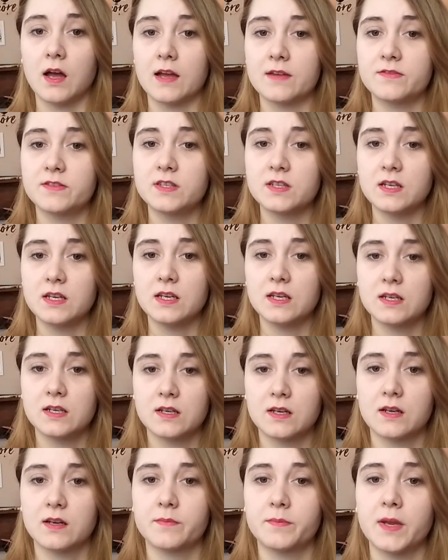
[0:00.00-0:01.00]
I've
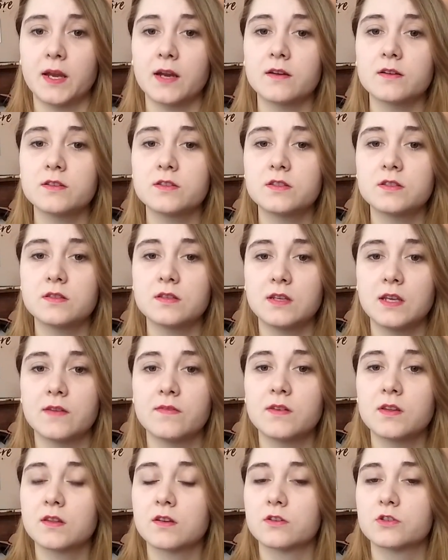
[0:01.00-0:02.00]
seen parents
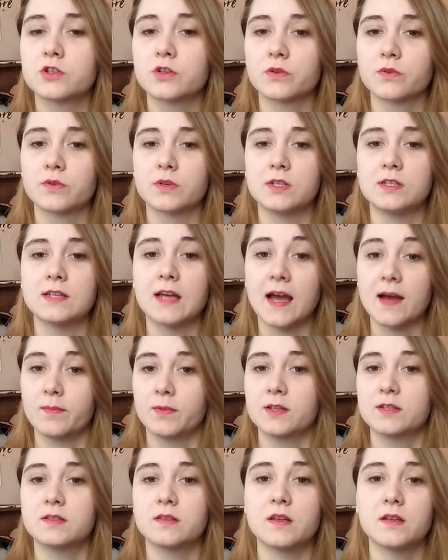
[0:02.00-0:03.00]
giving their children
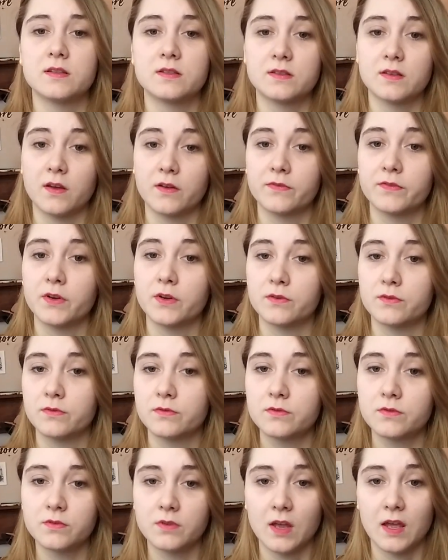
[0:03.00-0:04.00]
tablets and cell
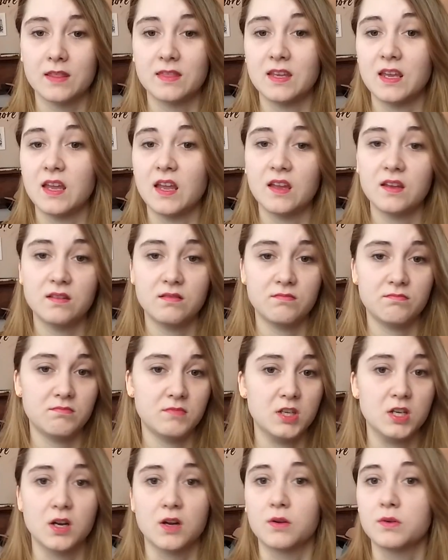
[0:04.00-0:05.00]
phones at the
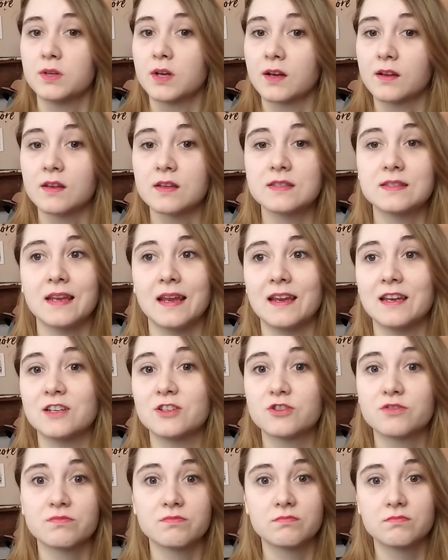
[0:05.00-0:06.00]
youngest
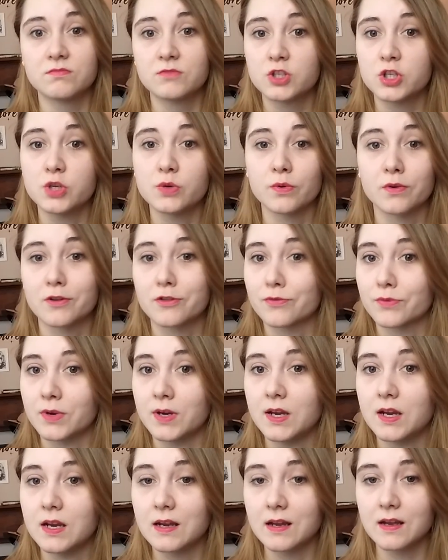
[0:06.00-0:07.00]
age 2 or
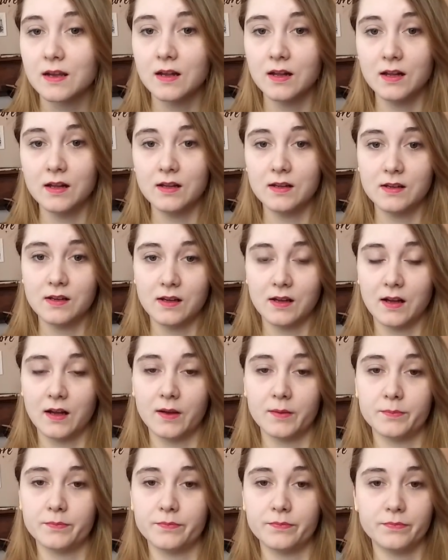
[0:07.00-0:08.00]
3.
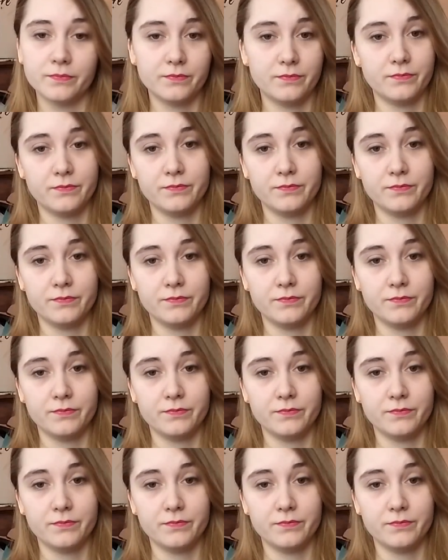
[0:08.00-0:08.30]
Um,